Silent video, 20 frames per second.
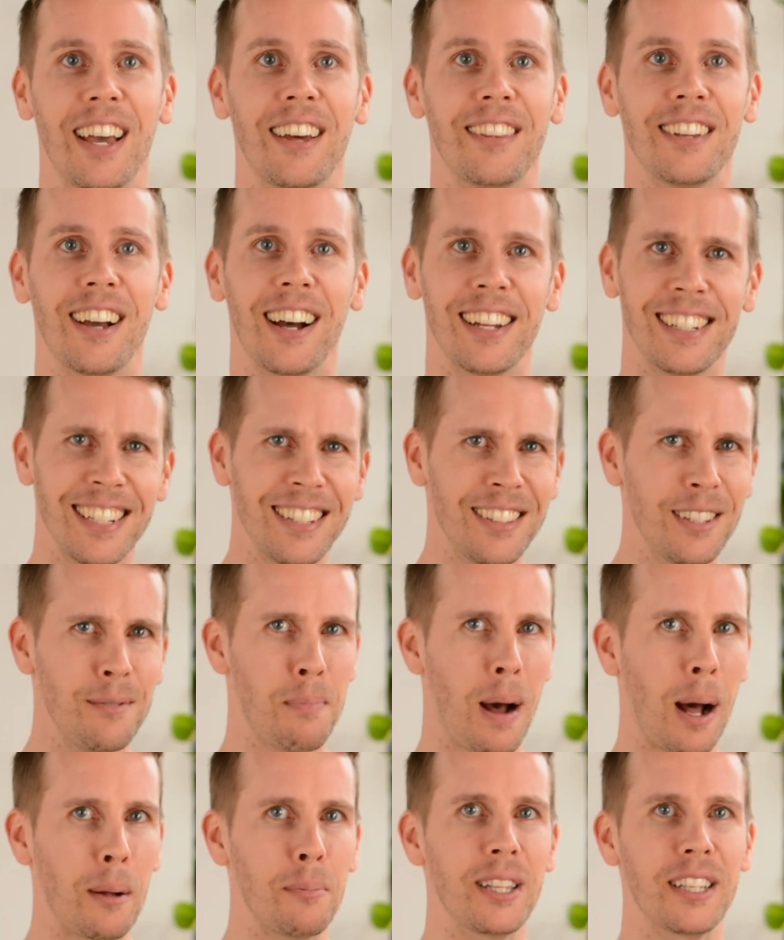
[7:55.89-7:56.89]
The idea that
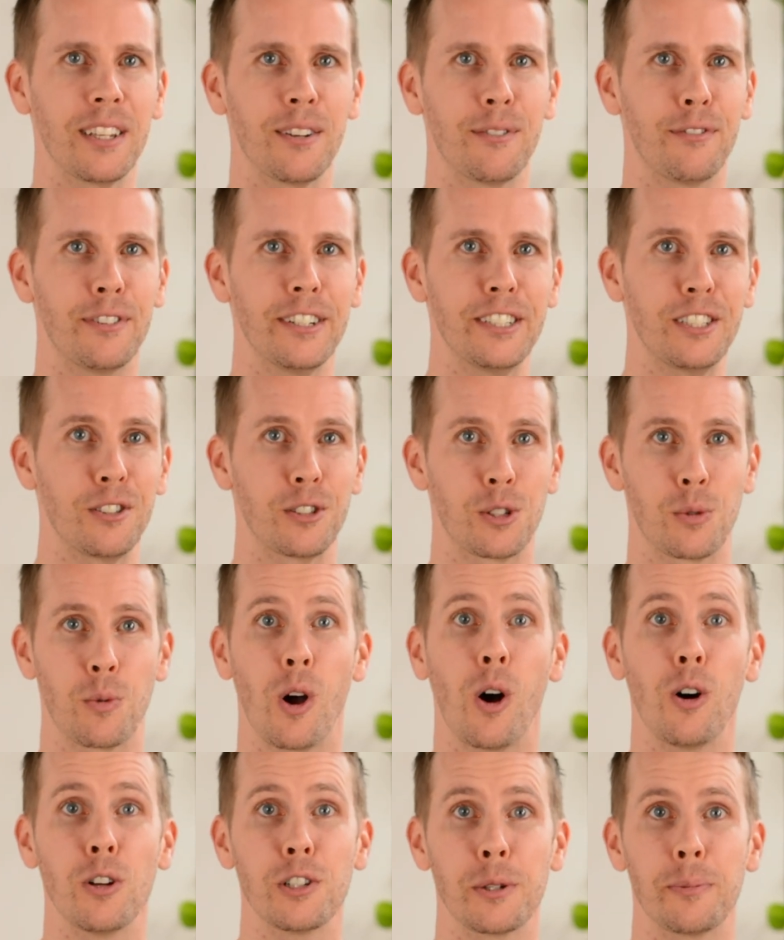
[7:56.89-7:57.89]
public officials
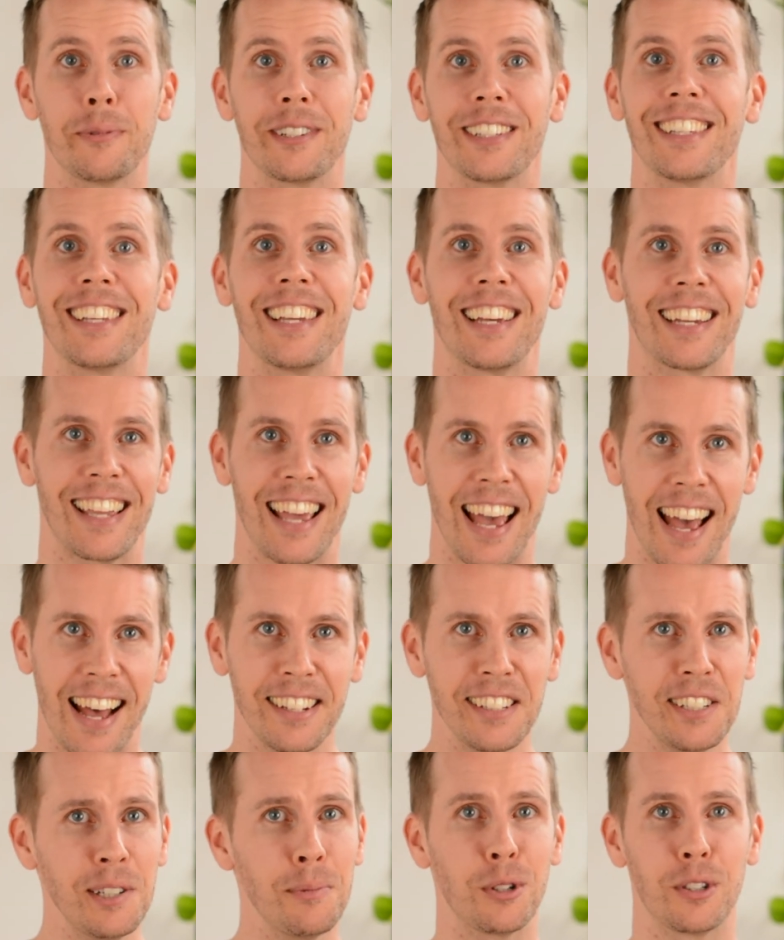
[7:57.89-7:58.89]
were ultimately
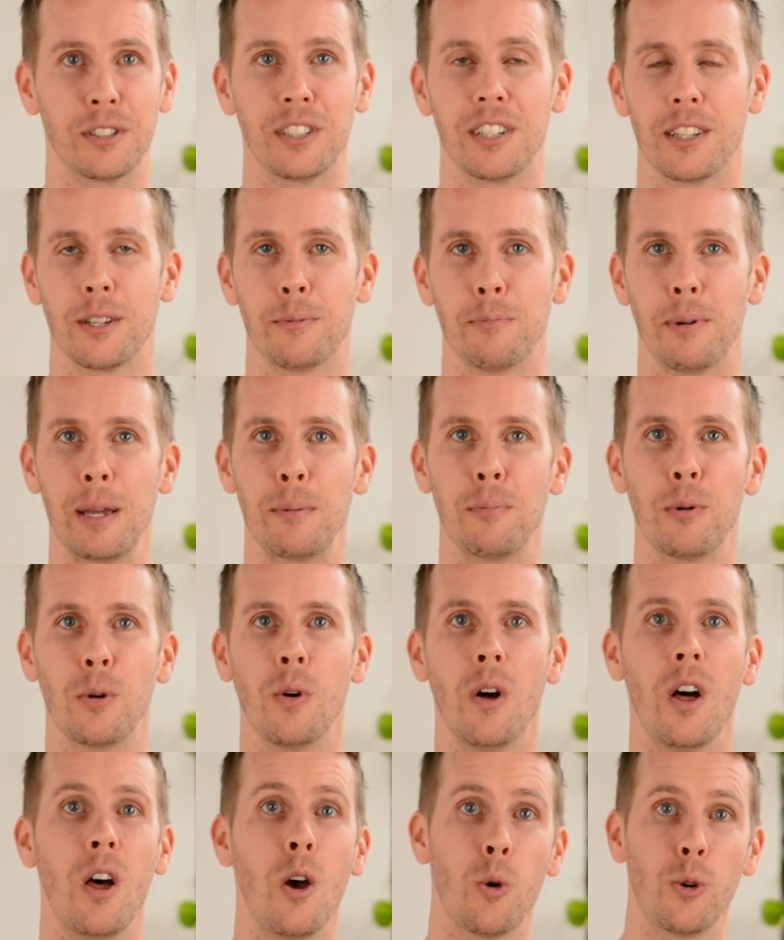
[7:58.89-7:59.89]
accountable to the
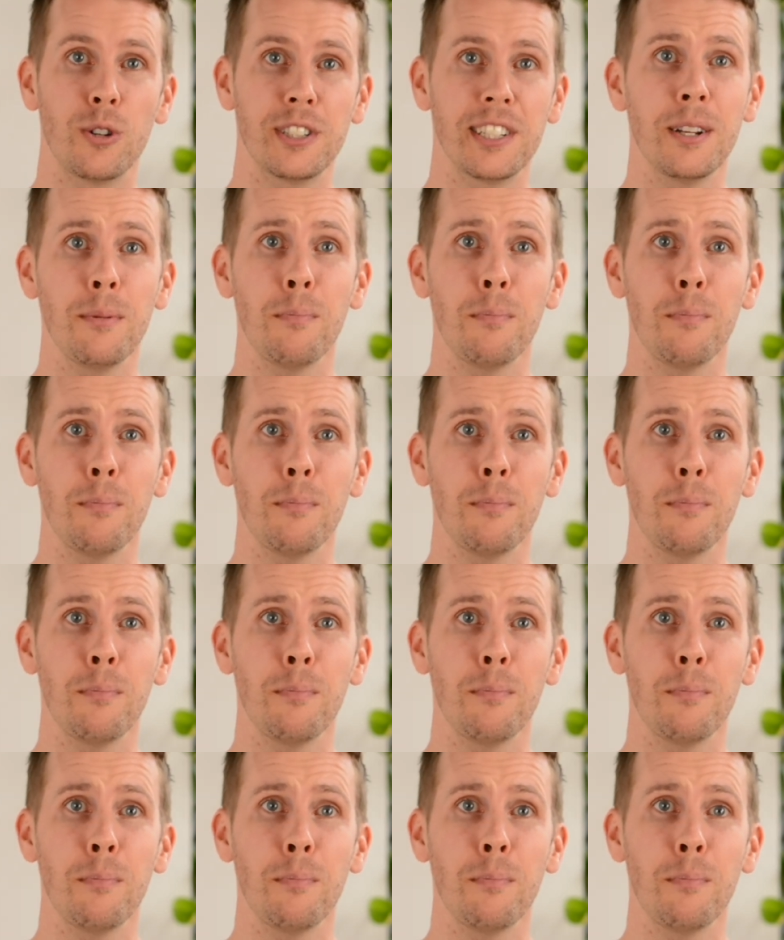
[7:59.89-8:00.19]
people was an